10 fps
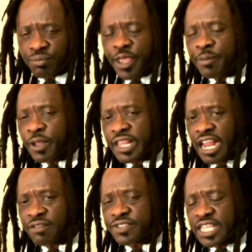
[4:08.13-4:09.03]
people that
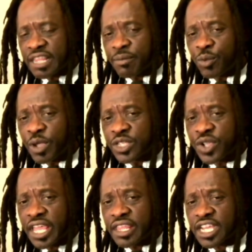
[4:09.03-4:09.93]
have seen them. You begin to
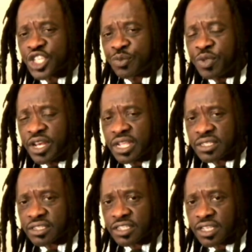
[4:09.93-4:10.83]
get their
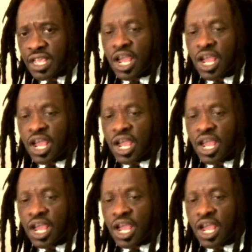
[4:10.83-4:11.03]
experiences.